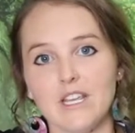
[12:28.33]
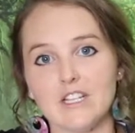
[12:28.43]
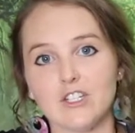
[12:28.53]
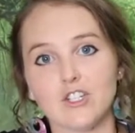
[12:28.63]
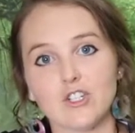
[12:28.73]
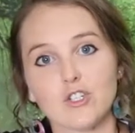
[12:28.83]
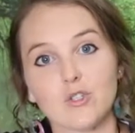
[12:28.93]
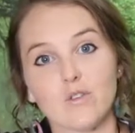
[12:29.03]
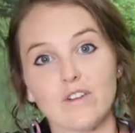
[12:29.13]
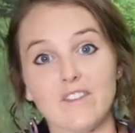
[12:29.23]
it's just
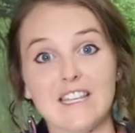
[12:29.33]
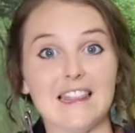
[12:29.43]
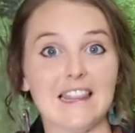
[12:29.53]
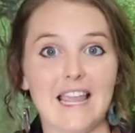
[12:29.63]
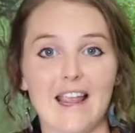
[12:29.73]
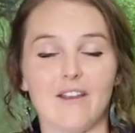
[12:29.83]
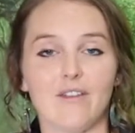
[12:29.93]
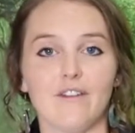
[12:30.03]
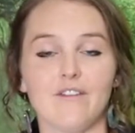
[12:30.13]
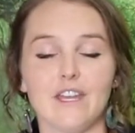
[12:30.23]
sort of the
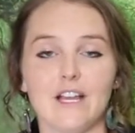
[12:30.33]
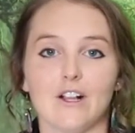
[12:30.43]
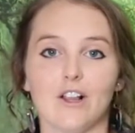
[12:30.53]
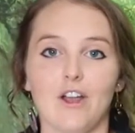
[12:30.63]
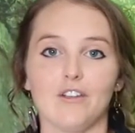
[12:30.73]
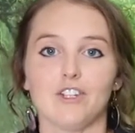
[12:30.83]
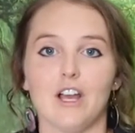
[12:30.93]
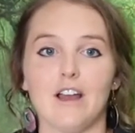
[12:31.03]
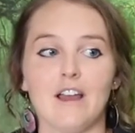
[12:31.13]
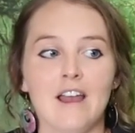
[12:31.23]
length of the enclosure.